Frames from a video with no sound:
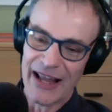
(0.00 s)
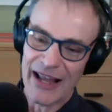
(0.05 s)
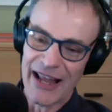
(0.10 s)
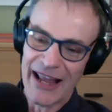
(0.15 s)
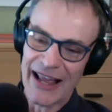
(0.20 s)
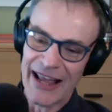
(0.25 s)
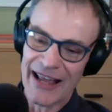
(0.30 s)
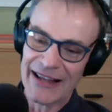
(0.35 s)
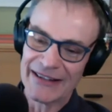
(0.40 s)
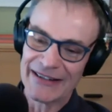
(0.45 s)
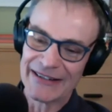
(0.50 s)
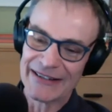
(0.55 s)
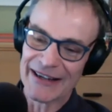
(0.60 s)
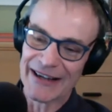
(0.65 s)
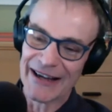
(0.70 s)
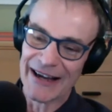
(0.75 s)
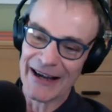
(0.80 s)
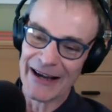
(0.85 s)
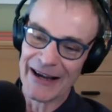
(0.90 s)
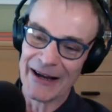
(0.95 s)
And
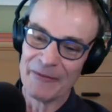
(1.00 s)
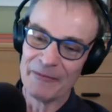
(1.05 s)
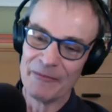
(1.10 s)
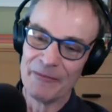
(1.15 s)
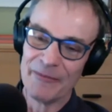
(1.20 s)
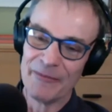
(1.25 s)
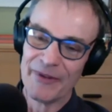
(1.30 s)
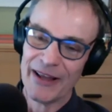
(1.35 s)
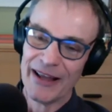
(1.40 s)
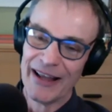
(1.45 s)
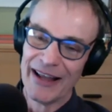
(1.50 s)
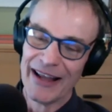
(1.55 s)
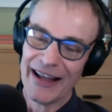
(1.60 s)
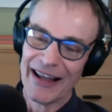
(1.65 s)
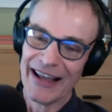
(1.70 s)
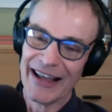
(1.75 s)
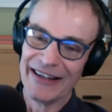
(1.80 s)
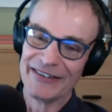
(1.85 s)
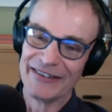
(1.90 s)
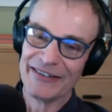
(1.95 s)
um,
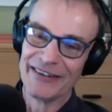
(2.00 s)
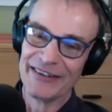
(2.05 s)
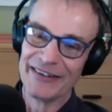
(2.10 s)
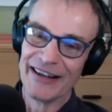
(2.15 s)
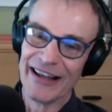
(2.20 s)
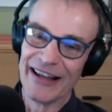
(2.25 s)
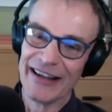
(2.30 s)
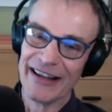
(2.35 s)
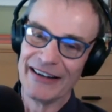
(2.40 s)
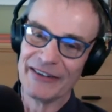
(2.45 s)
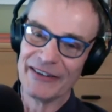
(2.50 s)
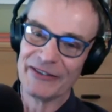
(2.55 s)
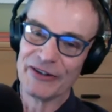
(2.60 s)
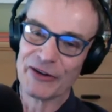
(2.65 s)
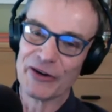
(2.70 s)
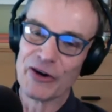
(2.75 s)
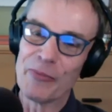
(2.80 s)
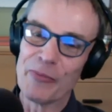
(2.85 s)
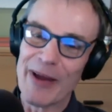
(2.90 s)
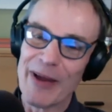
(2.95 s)
and, and to
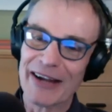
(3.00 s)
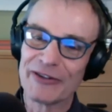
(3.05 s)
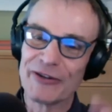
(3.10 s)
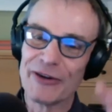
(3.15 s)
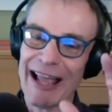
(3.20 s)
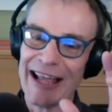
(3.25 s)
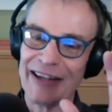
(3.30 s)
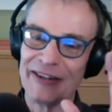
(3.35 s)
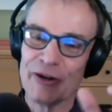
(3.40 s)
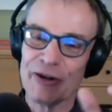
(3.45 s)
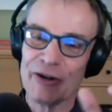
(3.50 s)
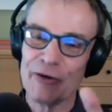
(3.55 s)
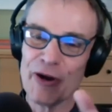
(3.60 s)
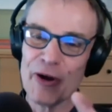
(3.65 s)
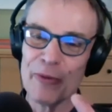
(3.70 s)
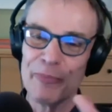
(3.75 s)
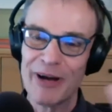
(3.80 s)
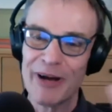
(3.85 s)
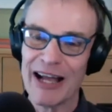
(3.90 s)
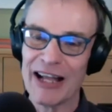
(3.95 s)
go back to
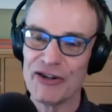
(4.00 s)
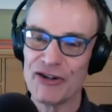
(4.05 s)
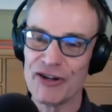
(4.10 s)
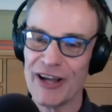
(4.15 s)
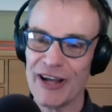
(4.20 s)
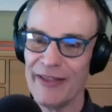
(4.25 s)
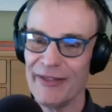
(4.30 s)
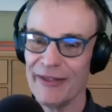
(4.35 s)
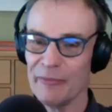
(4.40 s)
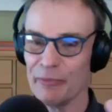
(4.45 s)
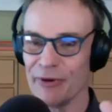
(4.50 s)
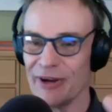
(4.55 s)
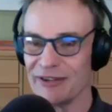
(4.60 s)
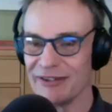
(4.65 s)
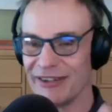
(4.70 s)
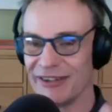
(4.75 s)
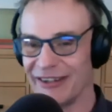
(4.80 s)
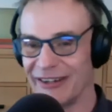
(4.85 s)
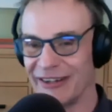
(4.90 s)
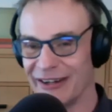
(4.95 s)
Antonio Pace, the
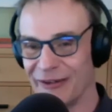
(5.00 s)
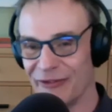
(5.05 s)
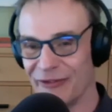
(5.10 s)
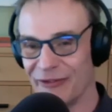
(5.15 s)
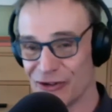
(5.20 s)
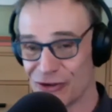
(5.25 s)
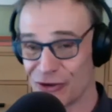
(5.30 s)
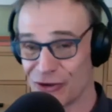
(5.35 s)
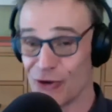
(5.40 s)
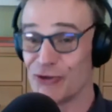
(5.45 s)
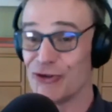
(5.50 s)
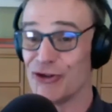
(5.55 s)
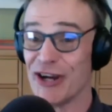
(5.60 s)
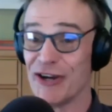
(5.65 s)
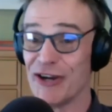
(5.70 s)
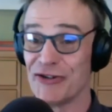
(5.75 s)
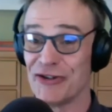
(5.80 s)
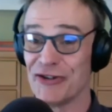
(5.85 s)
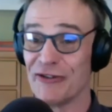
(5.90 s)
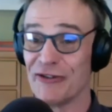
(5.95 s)
president of the
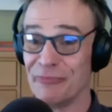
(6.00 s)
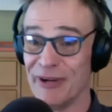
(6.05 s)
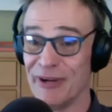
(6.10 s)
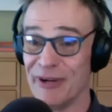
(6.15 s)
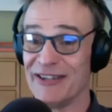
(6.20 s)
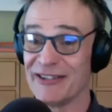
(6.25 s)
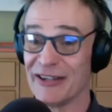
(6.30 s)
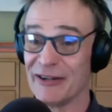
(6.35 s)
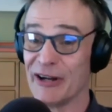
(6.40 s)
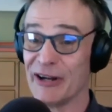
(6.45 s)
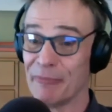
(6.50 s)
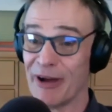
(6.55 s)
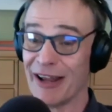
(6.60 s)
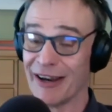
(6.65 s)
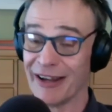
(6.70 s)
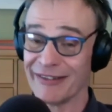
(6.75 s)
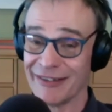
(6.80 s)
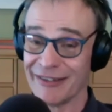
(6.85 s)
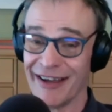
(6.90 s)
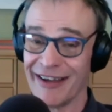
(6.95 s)
Association of Pizza
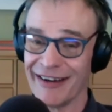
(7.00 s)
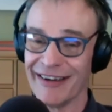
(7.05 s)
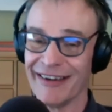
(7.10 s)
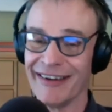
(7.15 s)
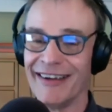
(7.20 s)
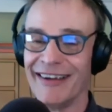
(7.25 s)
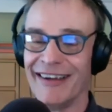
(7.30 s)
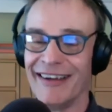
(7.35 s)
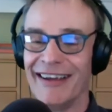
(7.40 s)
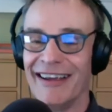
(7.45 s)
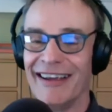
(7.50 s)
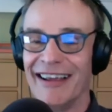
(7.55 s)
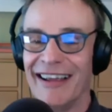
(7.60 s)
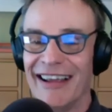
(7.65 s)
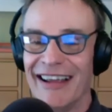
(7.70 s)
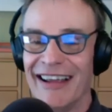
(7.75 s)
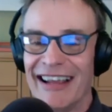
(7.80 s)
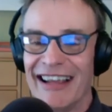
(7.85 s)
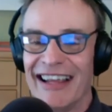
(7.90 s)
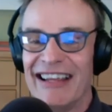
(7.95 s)
Napolitana,
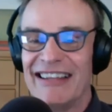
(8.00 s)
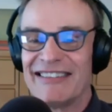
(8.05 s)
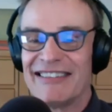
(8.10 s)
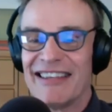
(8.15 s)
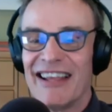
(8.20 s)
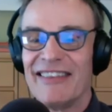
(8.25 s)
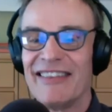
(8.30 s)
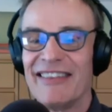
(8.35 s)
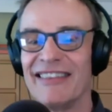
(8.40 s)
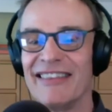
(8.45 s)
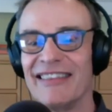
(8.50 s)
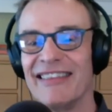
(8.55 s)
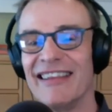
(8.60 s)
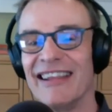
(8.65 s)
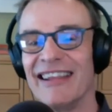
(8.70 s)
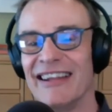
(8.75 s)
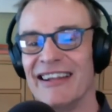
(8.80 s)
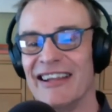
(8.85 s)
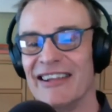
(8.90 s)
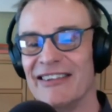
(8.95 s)
he said
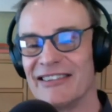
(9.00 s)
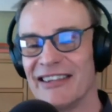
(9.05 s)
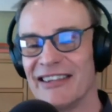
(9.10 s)
in his